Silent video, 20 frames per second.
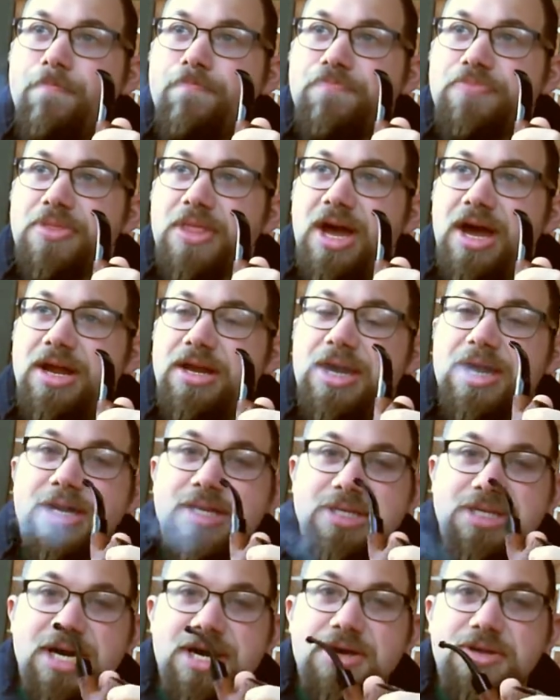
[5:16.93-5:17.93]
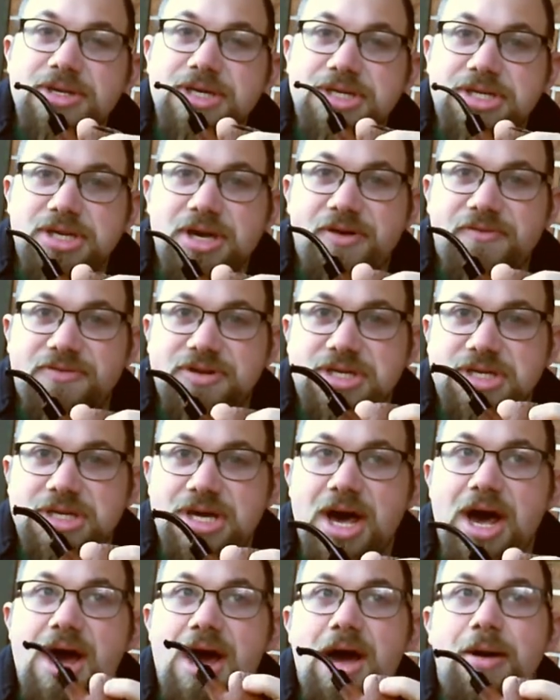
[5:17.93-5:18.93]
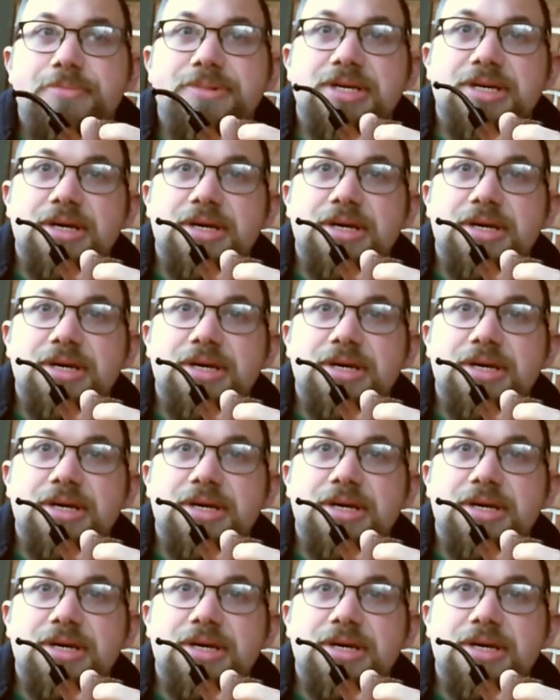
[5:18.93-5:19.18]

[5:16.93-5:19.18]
And I can tell this stuff is topped.